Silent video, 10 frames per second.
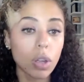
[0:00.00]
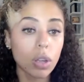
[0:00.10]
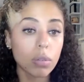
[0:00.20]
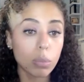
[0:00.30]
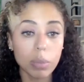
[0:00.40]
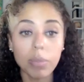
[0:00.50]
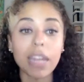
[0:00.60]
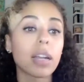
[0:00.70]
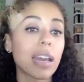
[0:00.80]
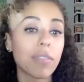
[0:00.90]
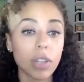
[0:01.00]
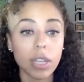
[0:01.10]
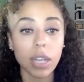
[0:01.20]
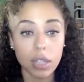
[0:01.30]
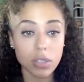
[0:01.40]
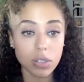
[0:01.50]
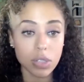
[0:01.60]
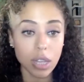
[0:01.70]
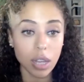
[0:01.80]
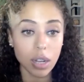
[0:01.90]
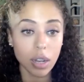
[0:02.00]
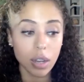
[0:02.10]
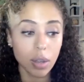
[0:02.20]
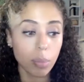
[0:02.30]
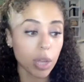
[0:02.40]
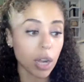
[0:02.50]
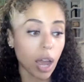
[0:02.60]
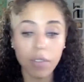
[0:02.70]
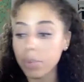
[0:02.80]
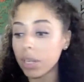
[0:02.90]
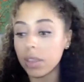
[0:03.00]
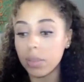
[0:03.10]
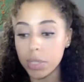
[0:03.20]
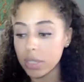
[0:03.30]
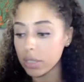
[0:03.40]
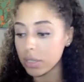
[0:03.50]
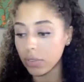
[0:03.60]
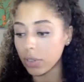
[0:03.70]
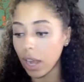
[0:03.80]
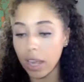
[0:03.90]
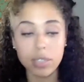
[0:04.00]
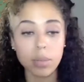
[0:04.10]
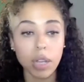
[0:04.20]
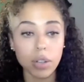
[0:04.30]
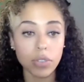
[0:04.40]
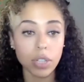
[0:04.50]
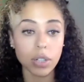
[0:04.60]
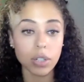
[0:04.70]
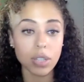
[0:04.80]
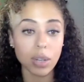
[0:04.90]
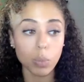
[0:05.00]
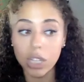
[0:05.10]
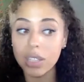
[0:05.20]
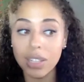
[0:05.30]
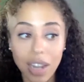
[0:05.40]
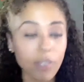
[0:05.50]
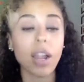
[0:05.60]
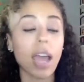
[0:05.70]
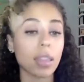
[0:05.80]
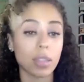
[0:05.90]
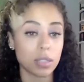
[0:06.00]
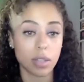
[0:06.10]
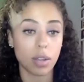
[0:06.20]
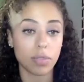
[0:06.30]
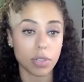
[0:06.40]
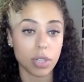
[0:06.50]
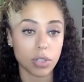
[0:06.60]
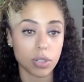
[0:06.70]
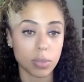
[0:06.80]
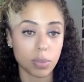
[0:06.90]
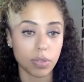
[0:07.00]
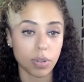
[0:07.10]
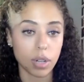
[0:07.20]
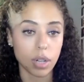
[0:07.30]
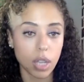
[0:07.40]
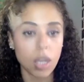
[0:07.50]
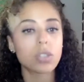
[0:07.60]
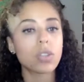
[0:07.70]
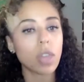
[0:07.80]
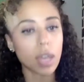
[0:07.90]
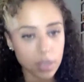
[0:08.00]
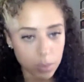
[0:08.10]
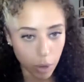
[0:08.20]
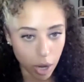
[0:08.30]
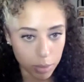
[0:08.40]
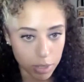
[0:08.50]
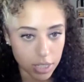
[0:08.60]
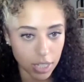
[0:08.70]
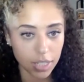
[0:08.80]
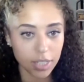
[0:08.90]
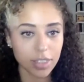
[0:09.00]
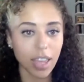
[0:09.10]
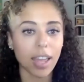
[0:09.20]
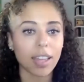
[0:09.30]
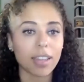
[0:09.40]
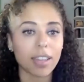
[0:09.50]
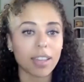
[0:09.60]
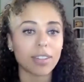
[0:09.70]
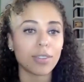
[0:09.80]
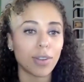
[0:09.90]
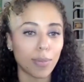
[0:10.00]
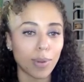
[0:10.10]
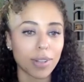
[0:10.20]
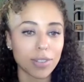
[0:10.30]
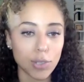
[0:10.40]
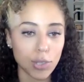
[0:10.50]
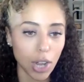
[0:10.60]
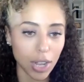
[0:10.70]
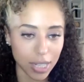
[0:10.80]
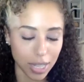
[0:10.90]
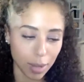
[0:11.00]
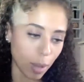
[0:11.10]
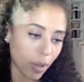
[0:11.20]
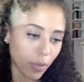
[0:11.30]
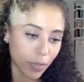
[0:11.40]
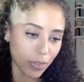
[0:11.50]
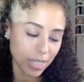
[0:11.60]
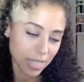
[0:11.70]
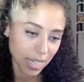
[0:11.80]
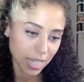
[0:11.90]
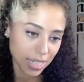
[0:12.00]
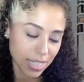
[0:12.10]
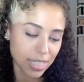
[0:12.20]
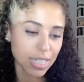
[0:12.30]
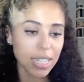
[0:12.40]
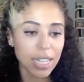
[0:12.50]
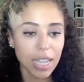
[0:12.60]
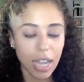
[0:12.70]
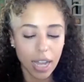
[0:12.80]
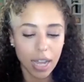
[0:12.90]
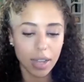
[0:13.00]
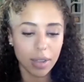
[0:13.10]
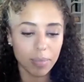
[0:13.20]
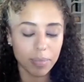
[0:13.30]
we may not have all the answers yet, but I've been in the business for X amount of years and we never had these conversations before. So that's promising that, we're talking about these things. I